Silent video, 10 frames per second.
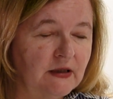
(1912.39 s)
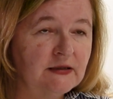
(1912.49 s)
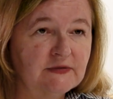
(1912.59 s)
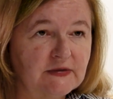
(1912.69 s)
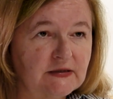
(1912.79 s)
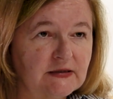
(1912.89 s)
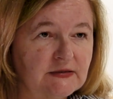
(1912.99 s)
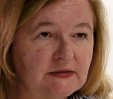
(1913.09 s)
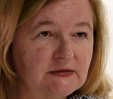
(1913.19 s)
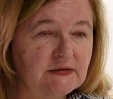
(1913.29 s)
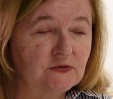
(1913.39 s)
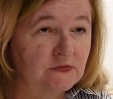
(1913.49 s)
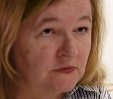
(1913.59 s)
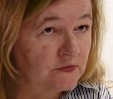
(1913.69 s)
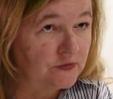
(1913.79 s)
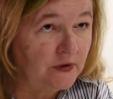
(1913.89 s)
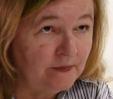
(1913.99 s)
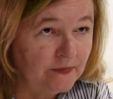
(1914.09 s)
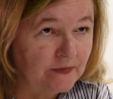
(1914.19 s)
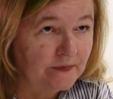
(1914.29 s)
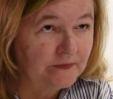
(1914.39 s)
mindset as Donald Trump